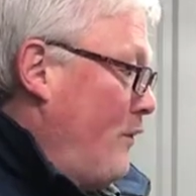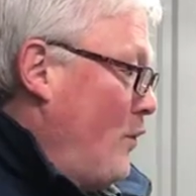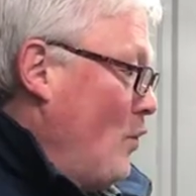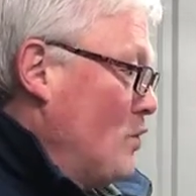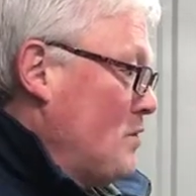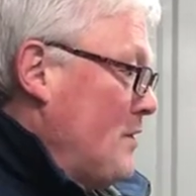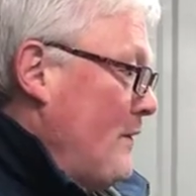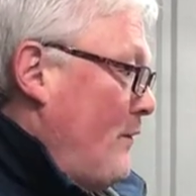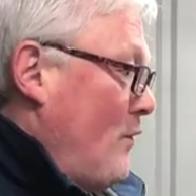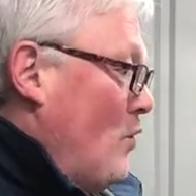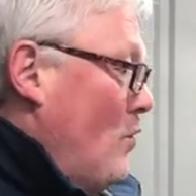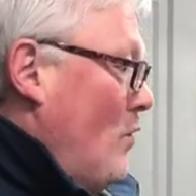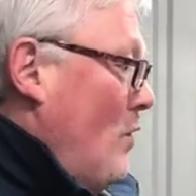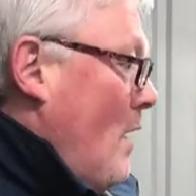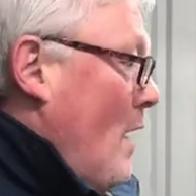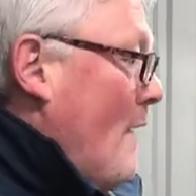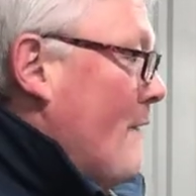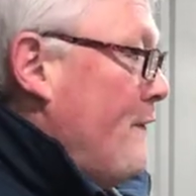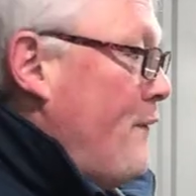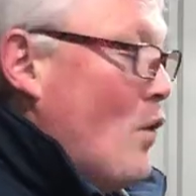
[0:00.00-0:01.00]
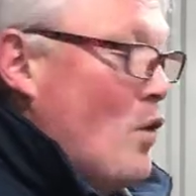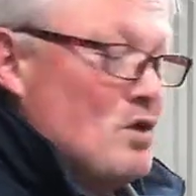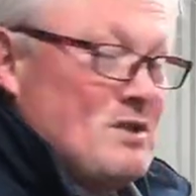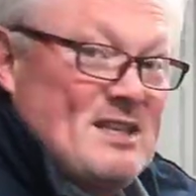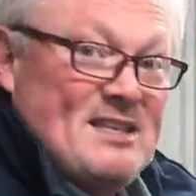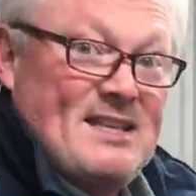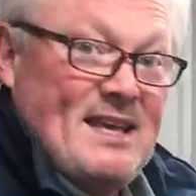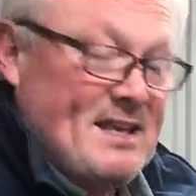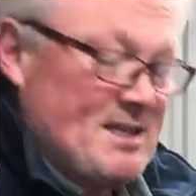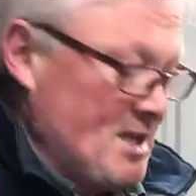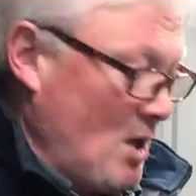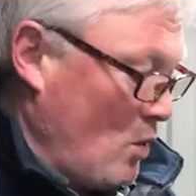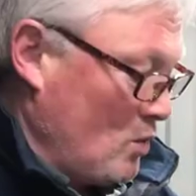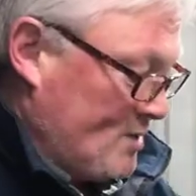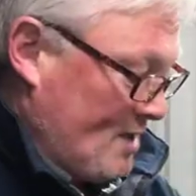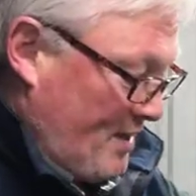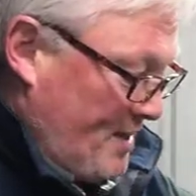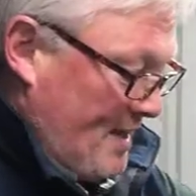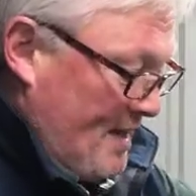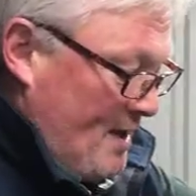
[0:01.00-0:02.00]
44, 46
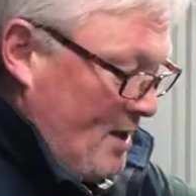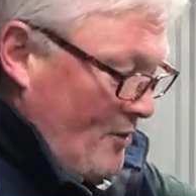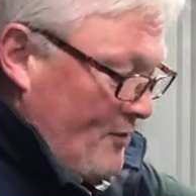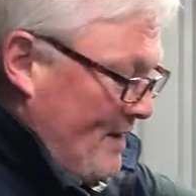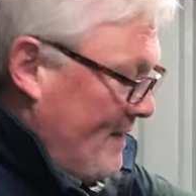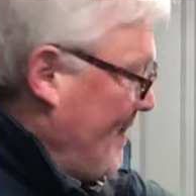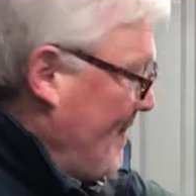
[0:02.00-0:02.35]
holes, I think, are